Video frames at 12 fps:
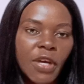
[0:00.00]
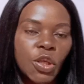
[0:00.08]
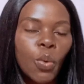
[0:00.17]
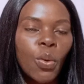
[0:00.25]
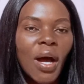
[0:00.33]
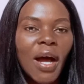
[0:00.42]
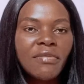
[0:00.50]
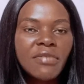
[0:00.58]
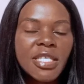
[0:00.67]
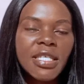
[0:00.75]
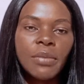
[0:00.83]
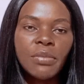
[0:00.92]
vector will have
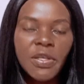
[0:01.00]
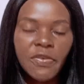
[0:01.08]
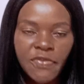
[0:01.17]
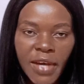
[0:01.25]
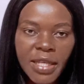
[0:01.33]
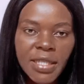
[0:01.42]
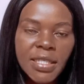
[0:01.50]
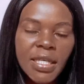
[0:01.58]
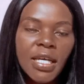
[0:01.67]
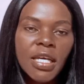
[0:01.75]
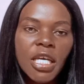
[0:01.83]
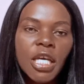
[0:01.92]
the same effect
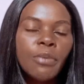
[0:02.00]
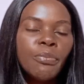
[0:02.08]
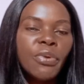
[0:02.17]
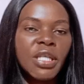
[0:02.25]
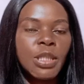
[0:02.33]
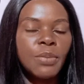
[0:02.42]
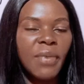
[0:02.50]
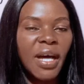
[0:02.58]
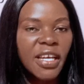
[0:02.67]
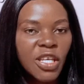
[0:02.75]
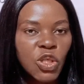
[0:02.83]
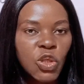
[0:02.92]
in both
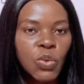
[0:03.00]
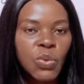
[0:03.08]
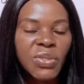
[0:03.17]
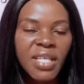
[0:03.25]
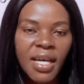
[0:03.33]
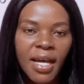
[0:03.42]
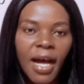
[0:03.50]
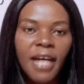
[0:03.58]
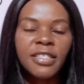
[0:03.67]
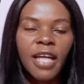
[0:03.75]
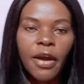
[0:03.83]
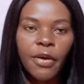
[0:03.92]
magnitude
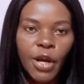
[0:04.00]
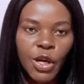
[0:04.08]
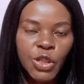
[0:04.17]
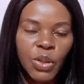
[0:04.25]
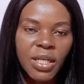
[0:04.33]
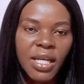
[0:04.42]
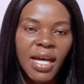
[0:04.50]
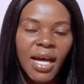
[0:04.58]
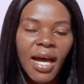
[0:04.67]
and direction,